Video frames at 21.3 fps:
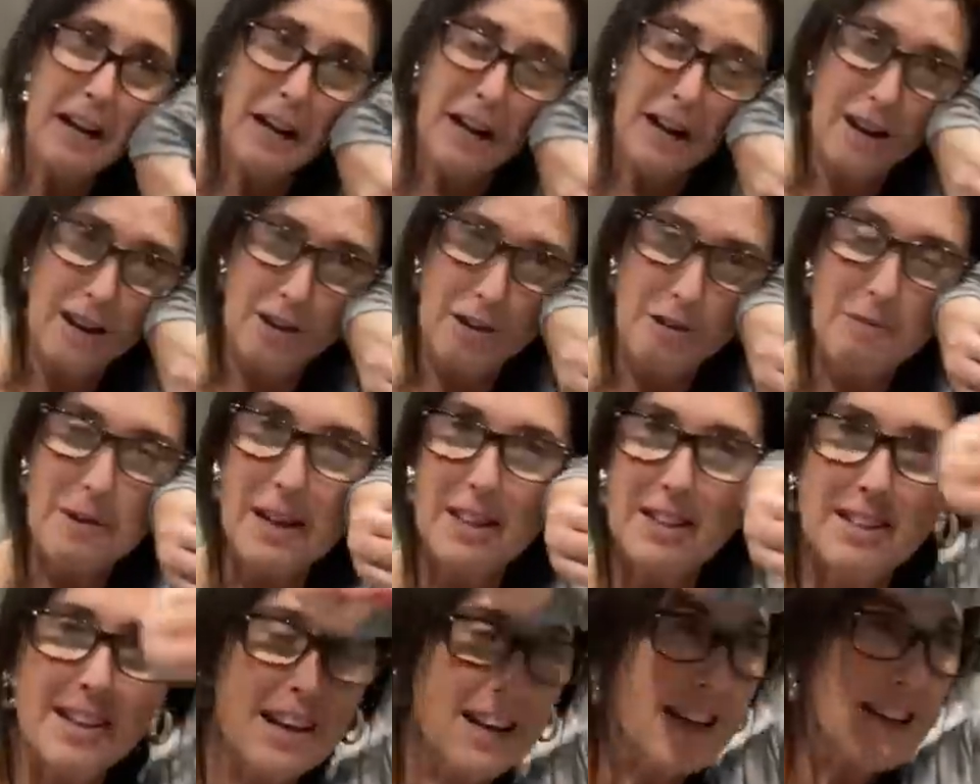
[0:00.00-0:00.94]

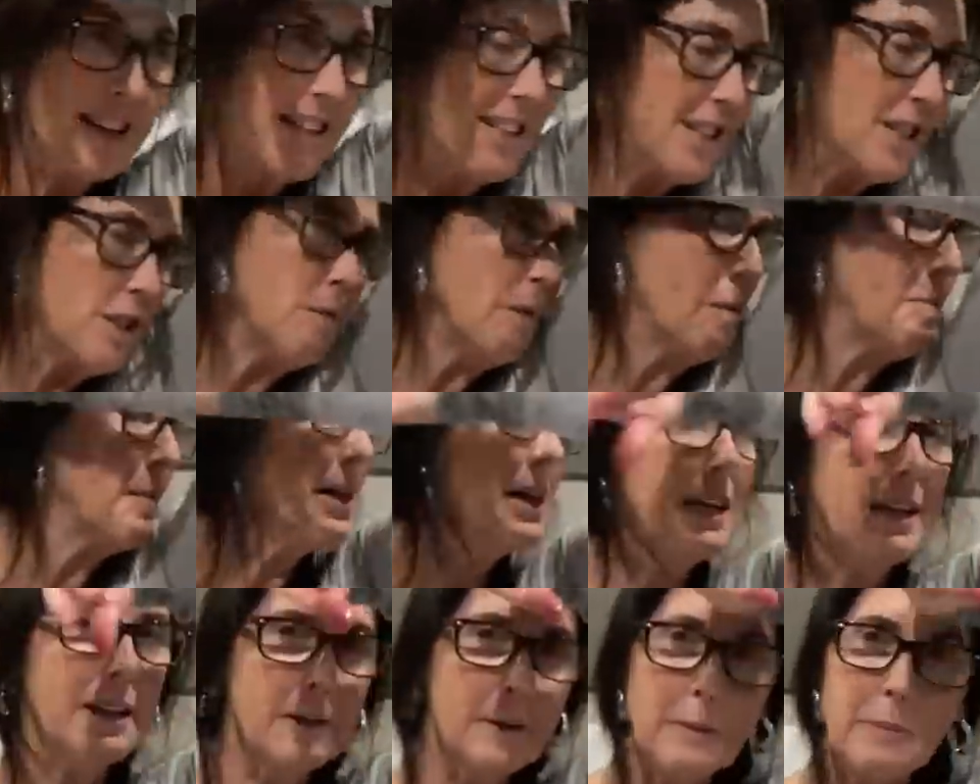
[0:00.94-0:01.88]
my days. One
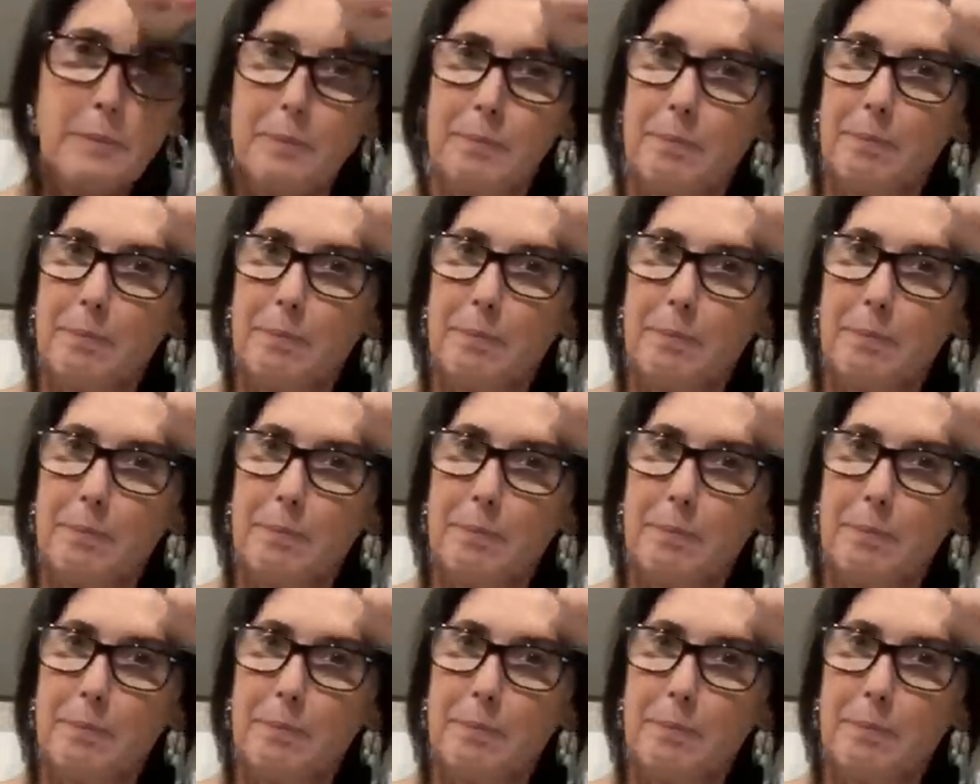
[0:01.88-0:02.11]
minute.